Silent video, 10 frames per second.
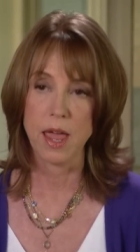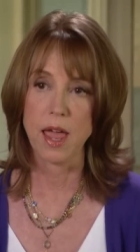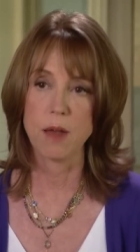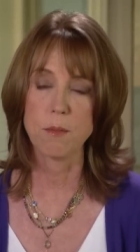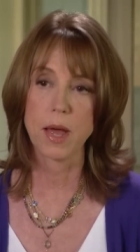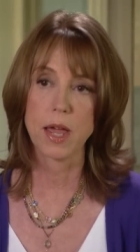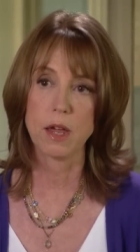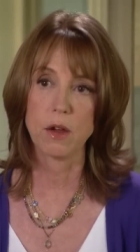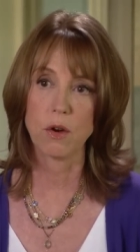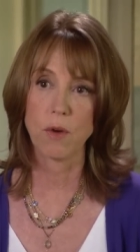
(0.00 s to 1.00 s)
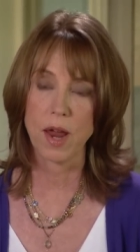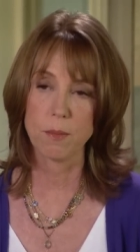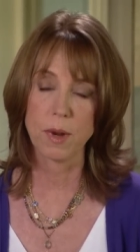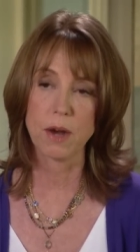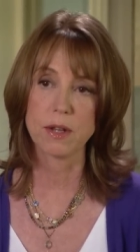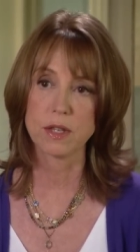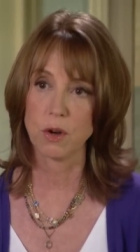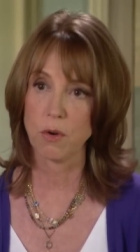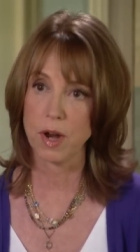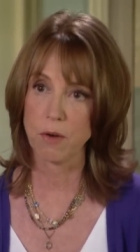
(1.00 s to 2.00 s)
And my grandparents
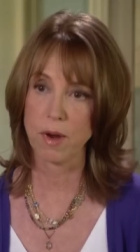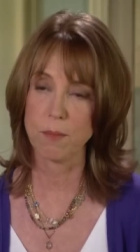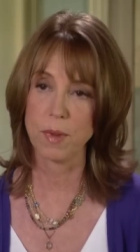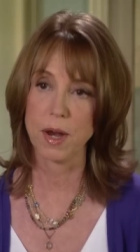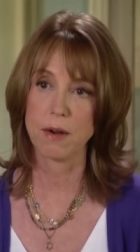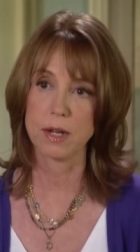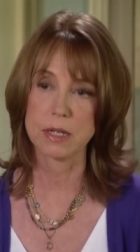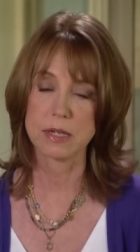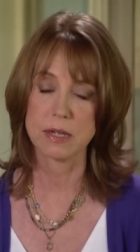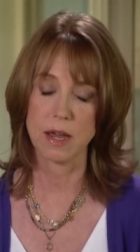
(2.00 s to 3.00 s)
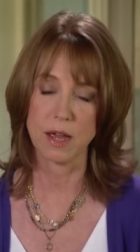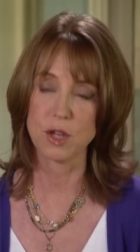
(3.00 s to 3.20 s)
and great-grandparents uh,